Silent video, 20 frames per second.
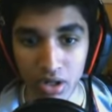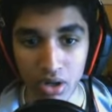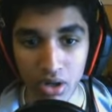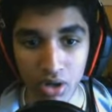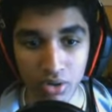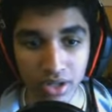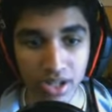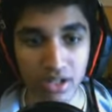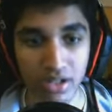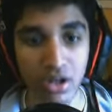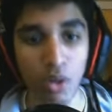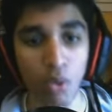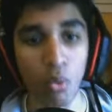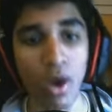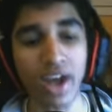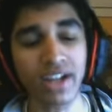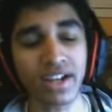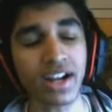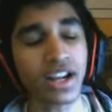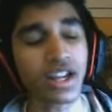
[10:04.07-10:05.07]
Okay, no,
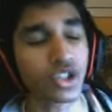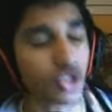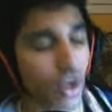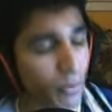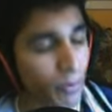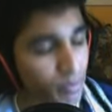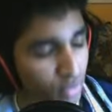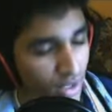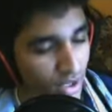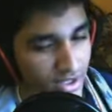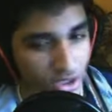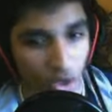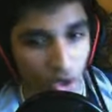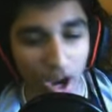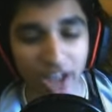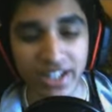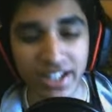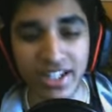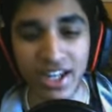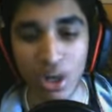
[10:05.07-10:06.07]
why did I jump right there?
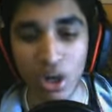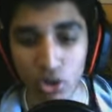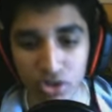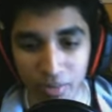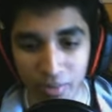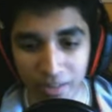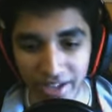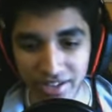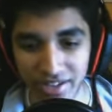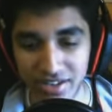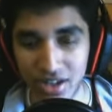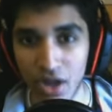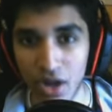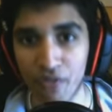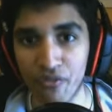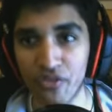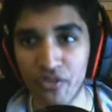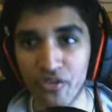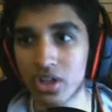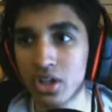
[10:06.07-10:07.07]
I killed
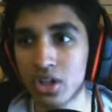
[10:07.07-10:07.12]
myself.